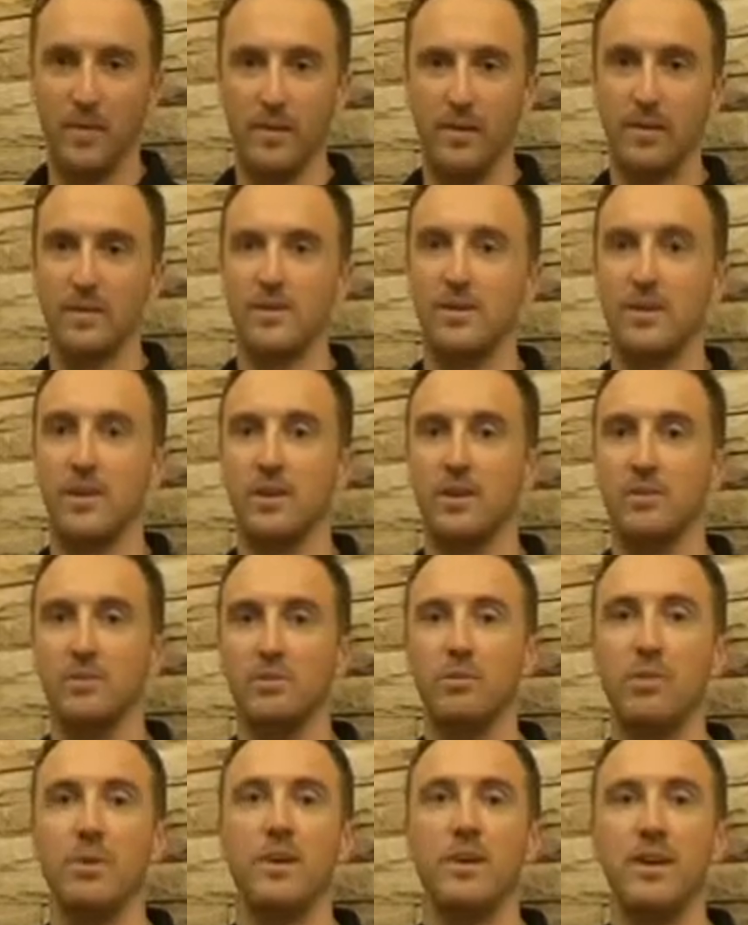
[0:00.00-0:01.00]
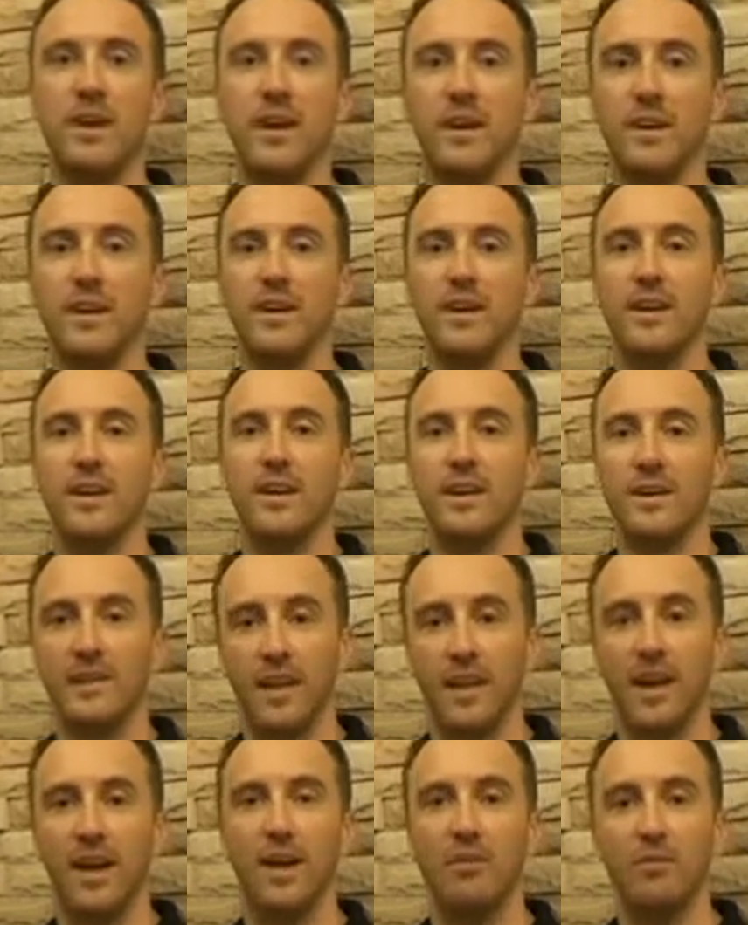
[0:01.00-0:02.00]
Right? So if you want to get
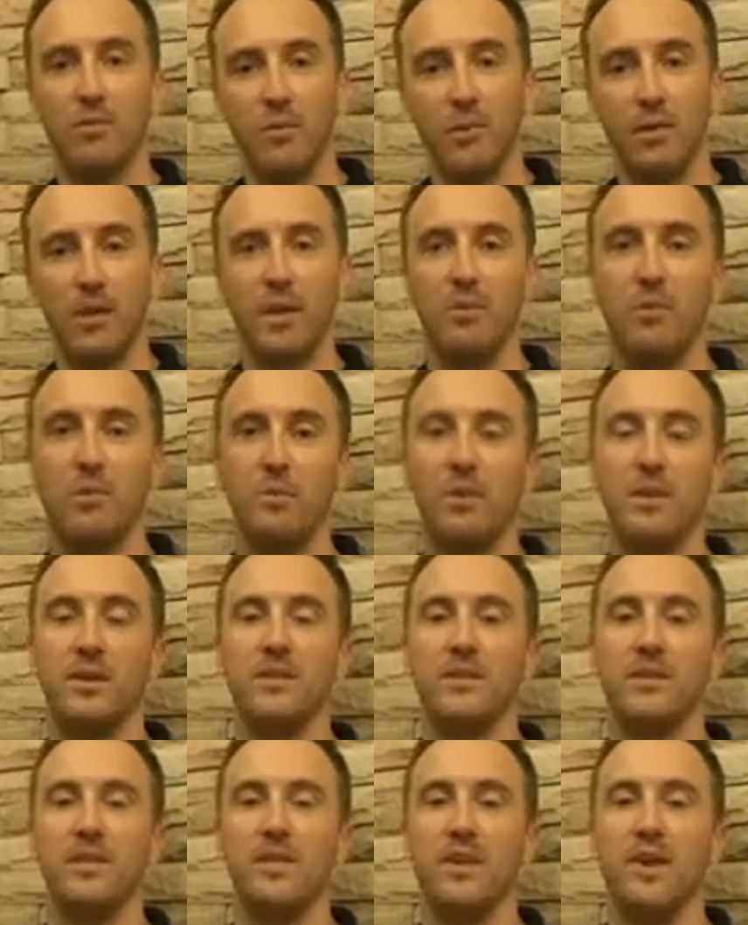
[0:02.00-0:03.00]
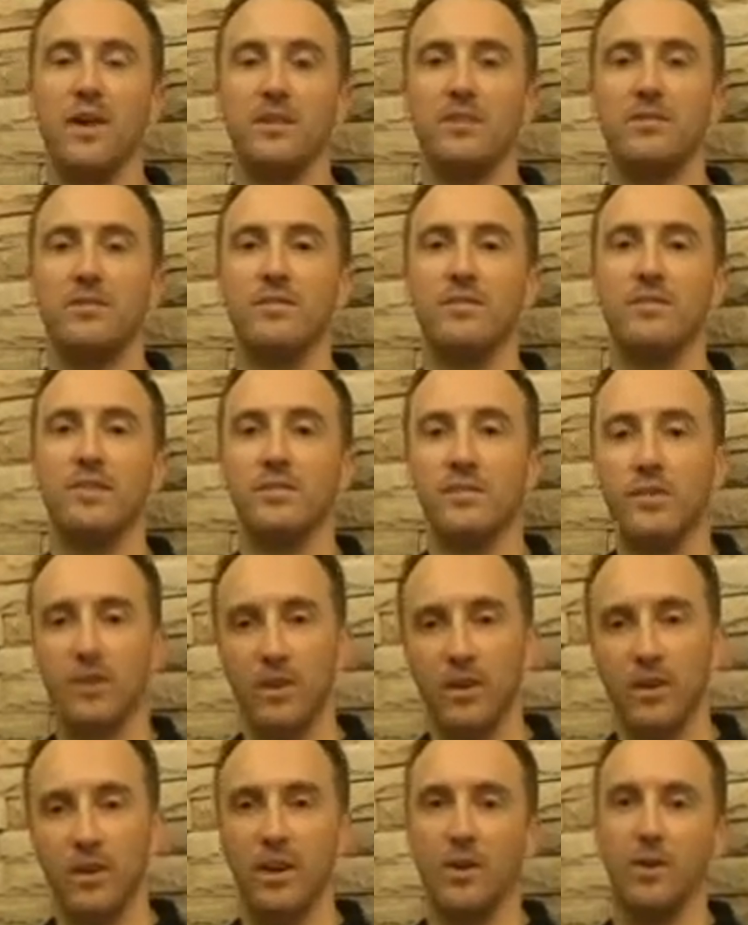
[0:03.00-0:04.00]
laid, if you want to get women into your life, you've
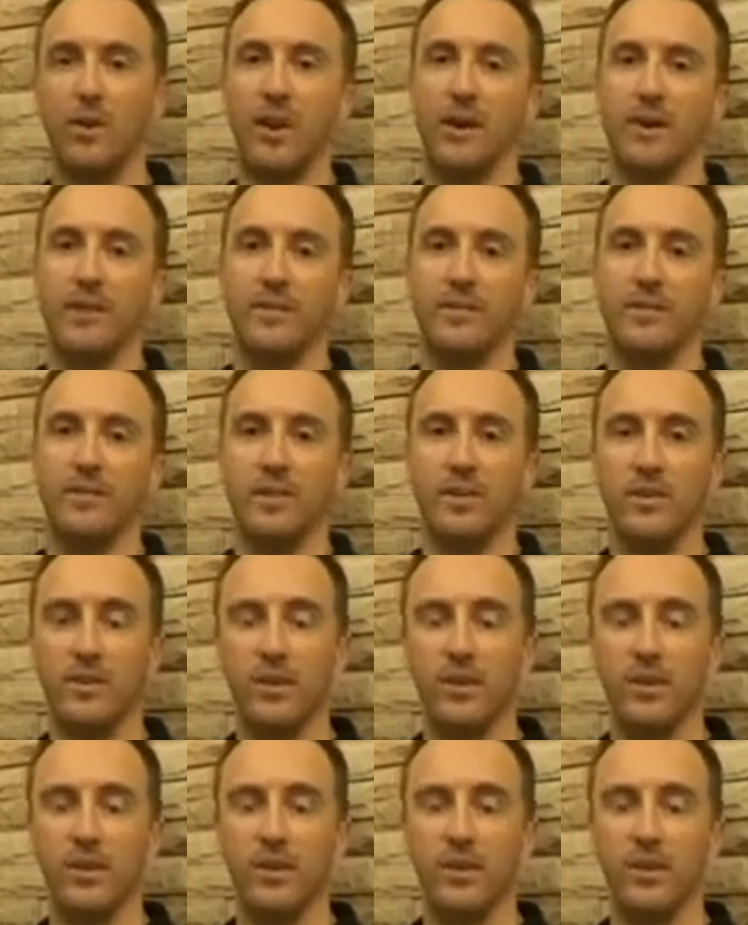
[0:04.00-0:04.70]
got to go out.